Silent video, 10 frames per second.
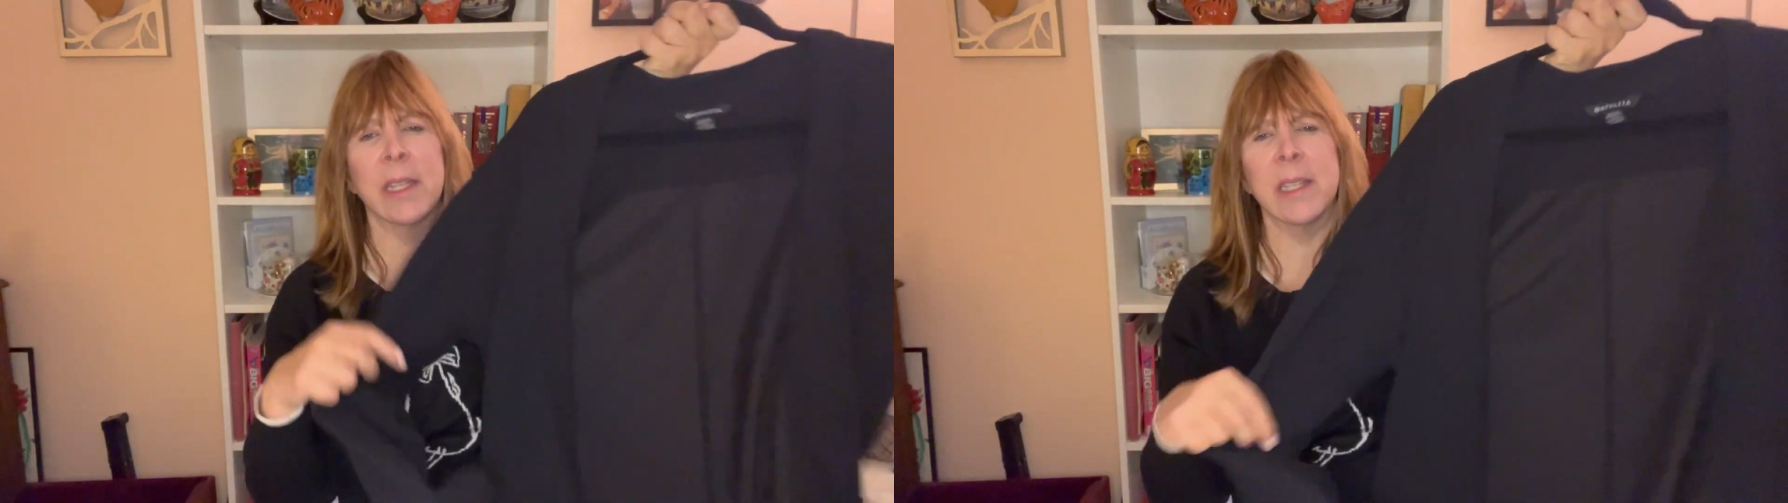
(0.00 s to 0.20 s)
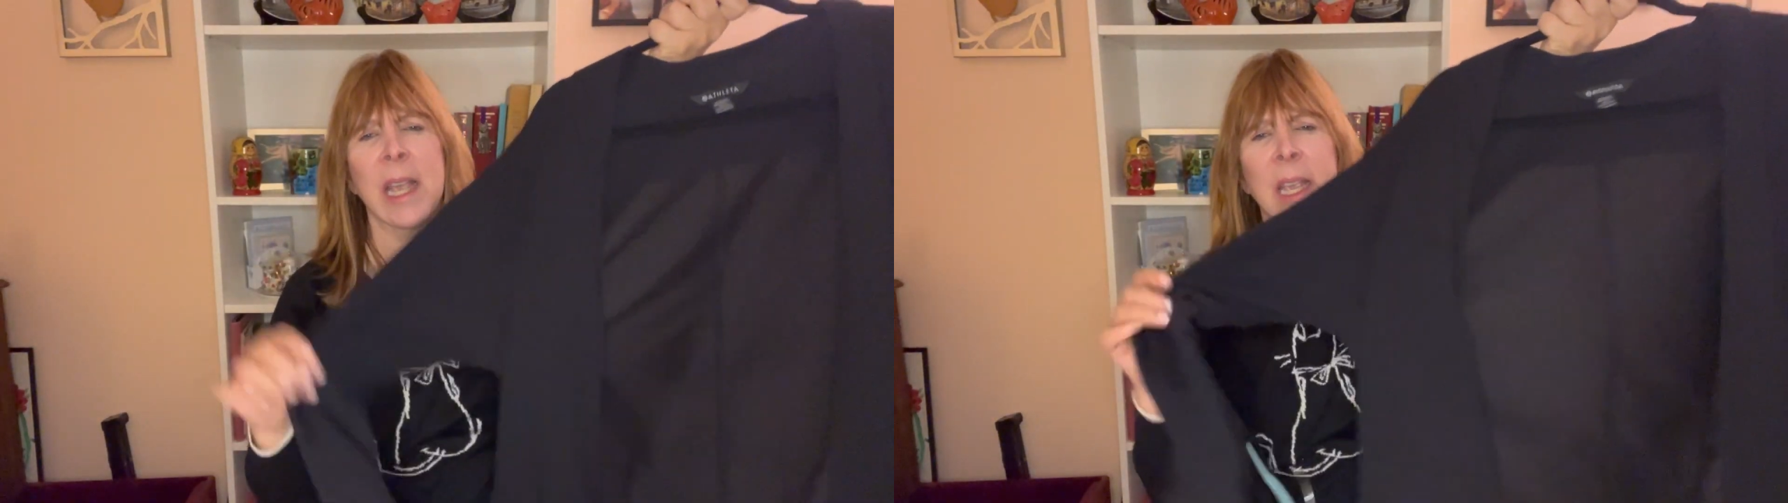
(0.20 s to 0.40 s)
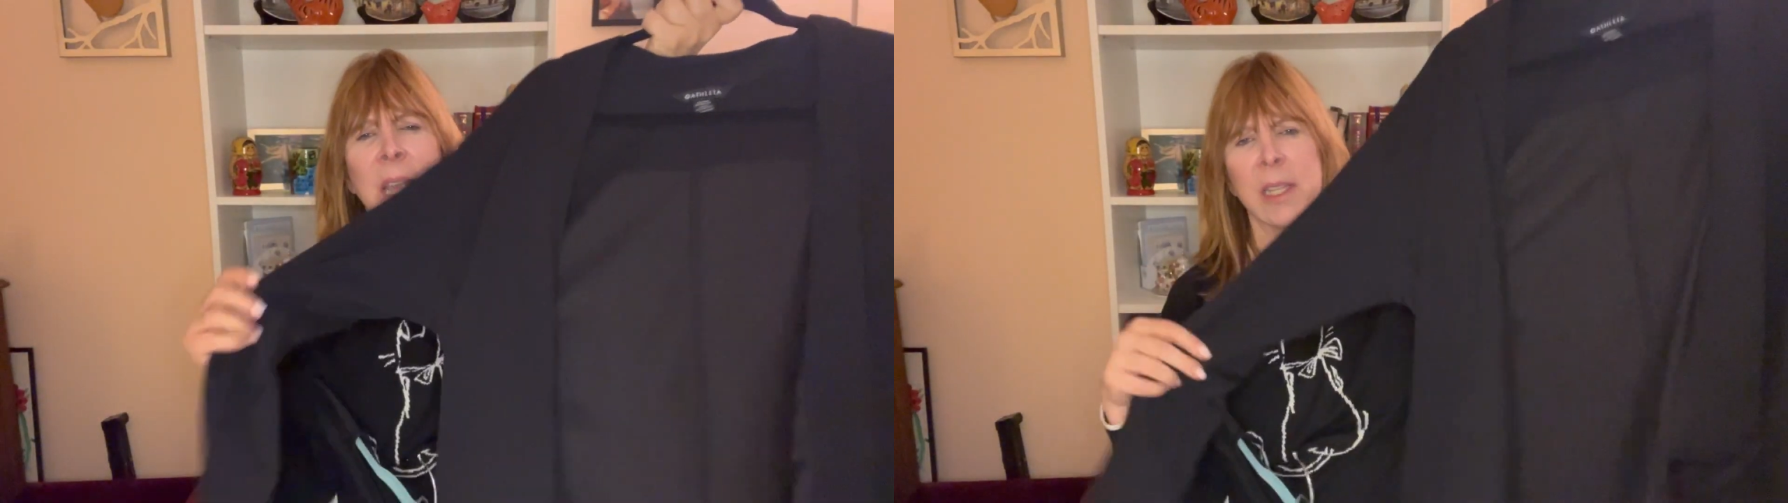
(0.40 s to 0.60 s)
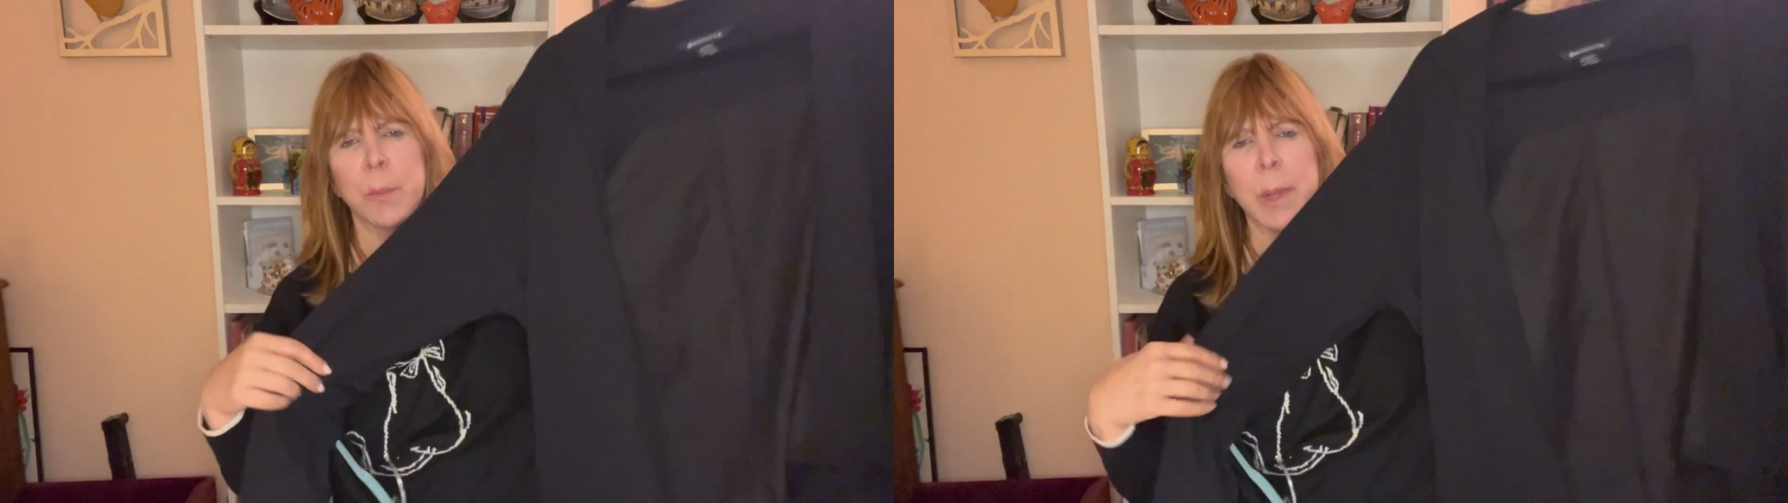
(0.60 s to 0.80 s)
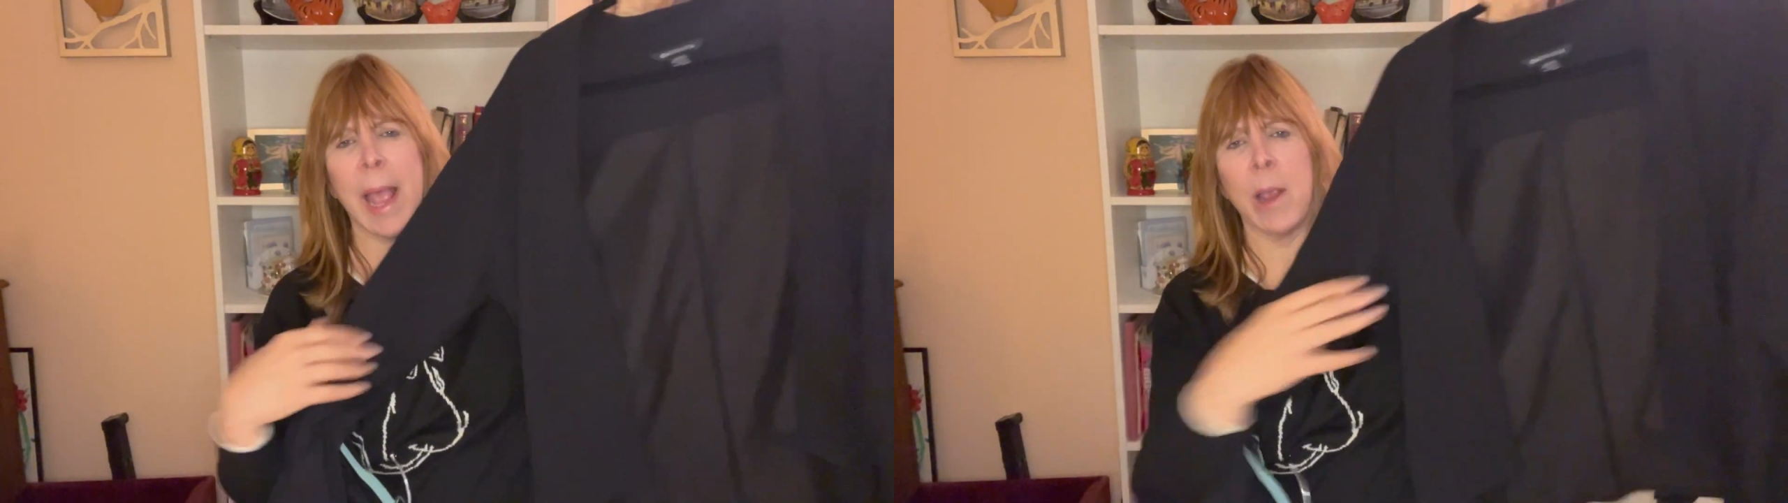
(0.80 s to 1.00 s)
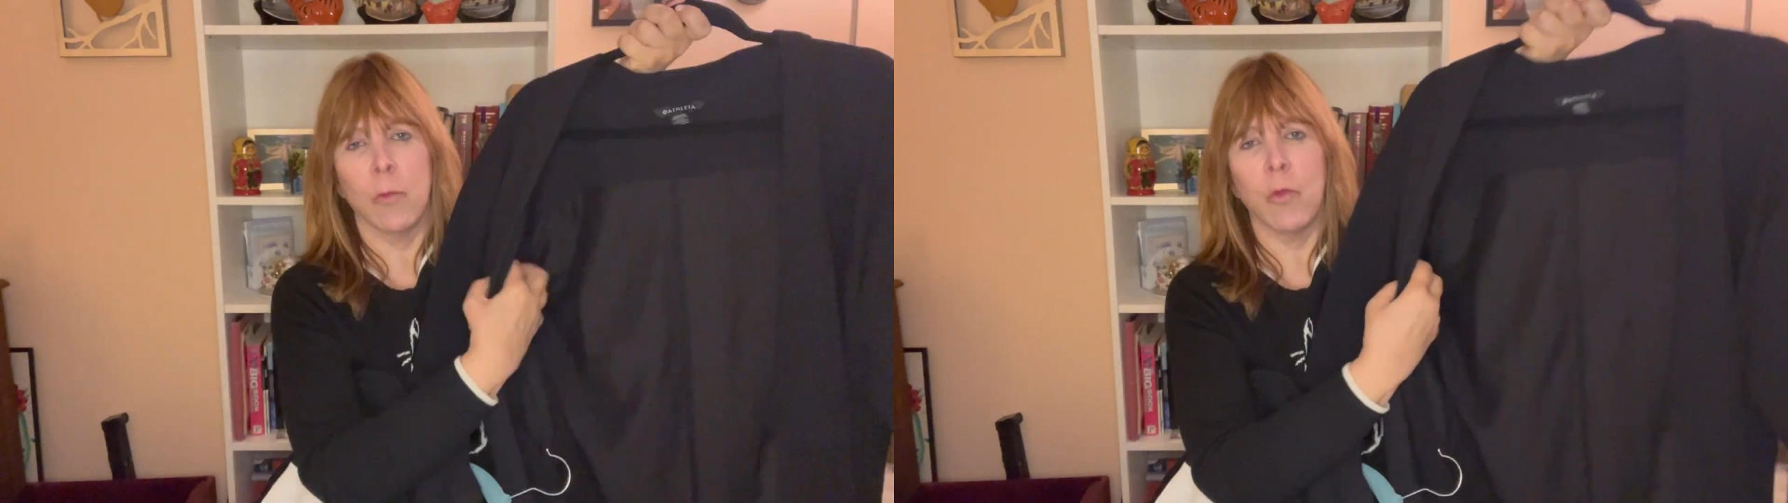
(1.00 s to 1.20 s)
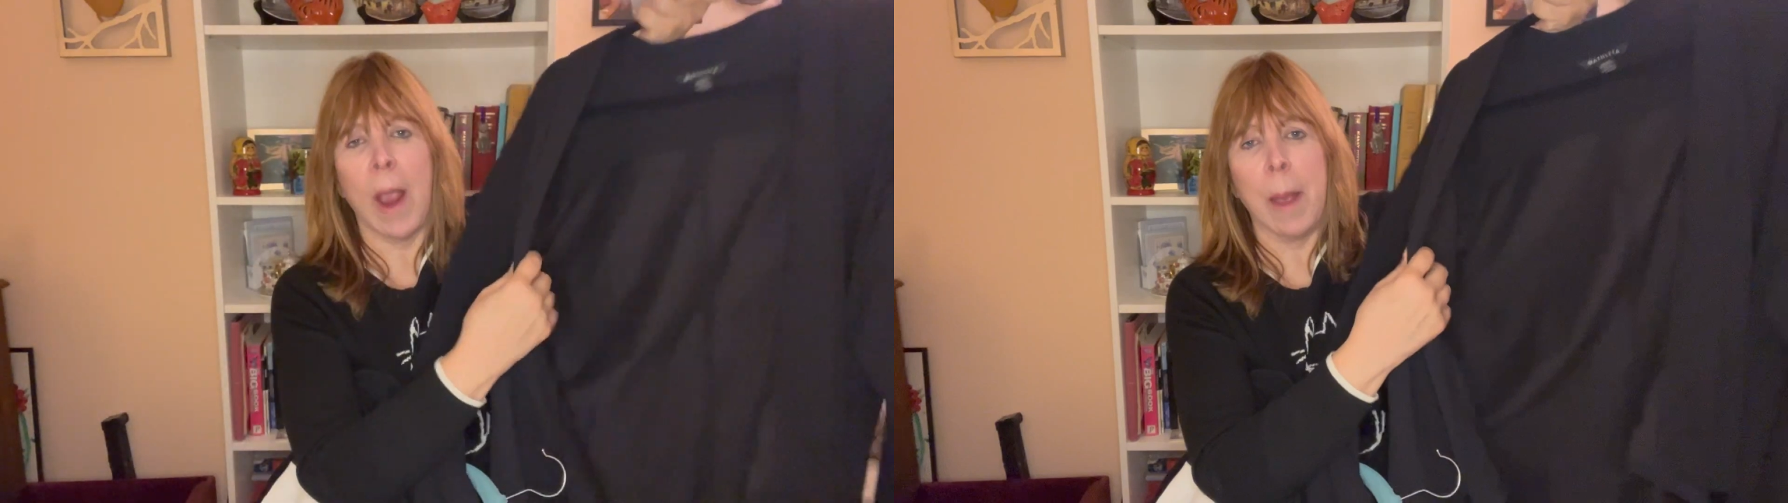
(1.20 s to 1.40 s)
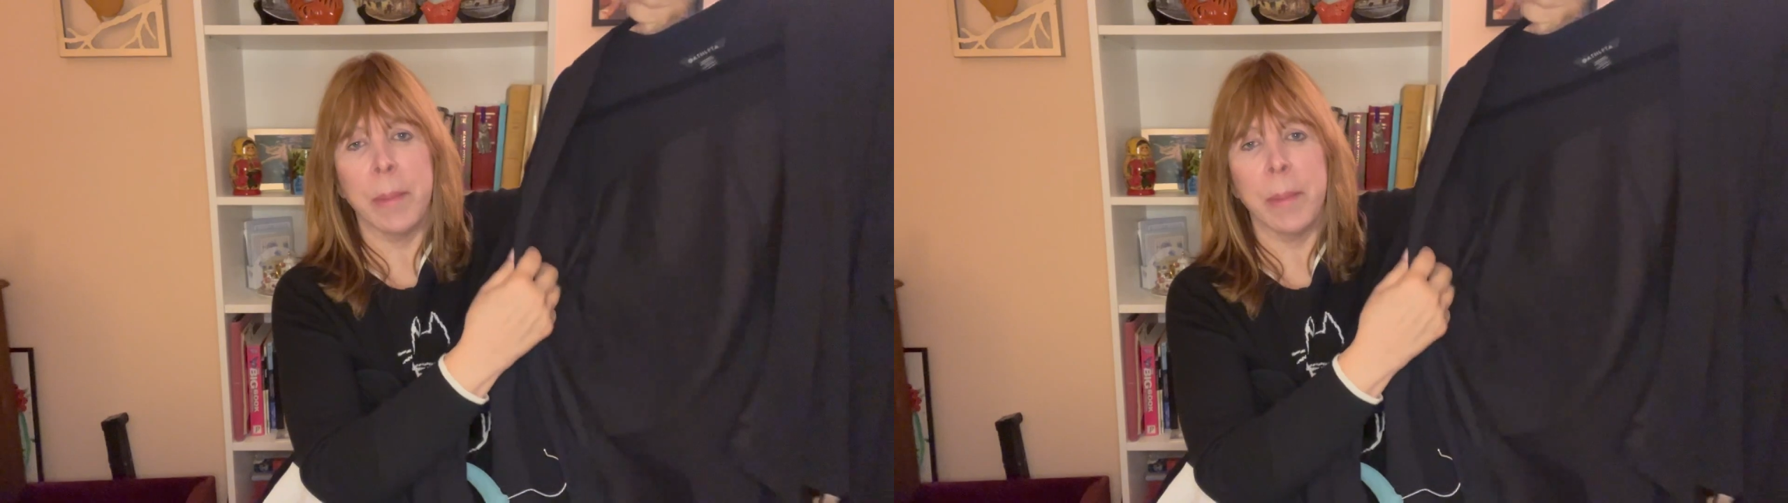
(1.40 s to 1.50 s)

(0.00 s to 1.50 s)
to take this black wrap